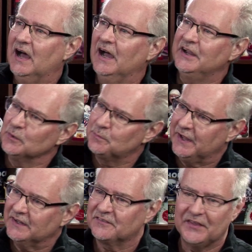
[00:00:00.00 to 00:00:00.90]
higher
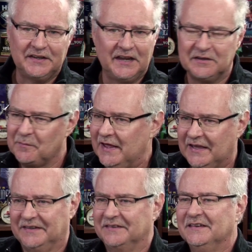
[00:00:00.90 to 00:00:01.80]
picks that didn't
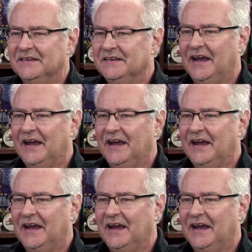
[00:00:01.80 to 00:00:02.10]
make it. Yeah.